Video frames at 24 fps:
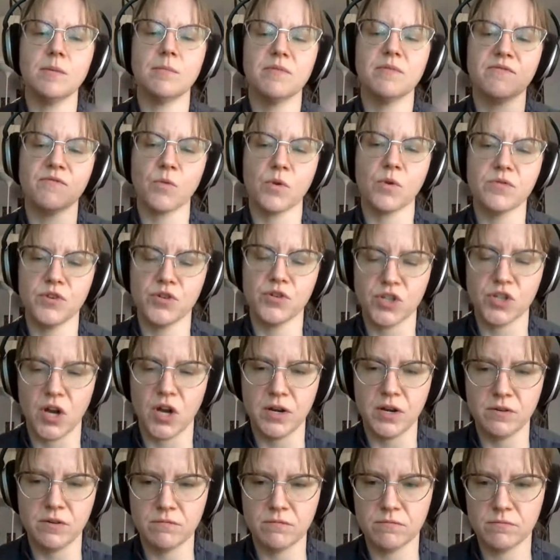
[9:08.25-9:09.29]
before the
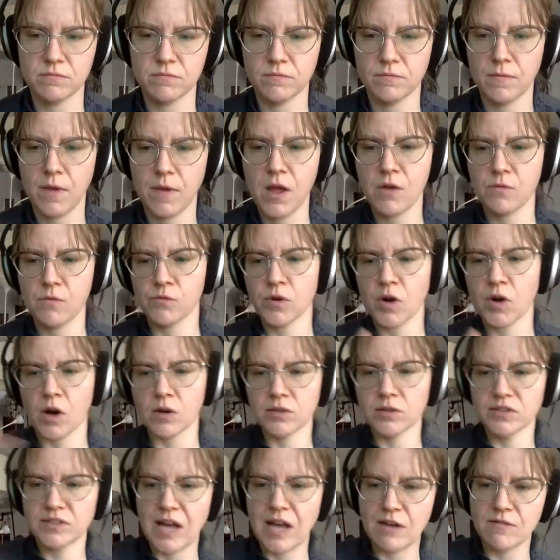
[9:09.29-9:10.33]
shun,
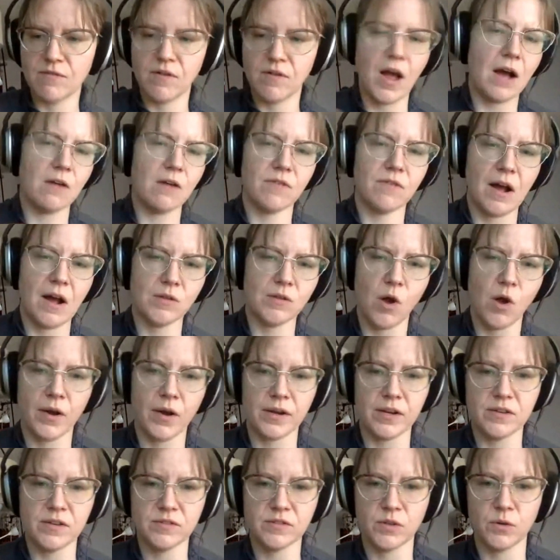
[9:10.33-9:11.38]
regardless how long it
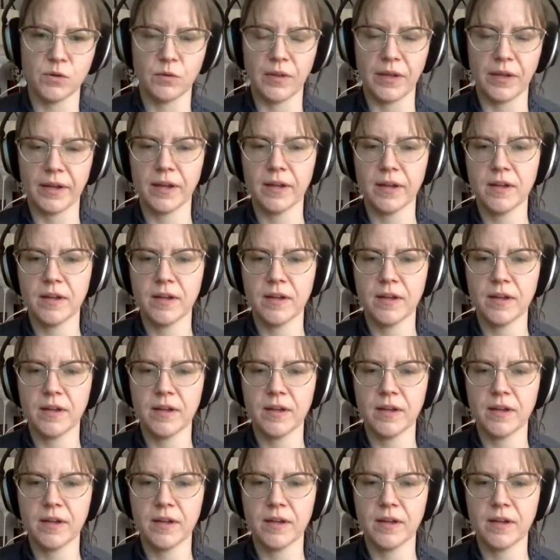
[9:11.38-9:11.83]
is. So like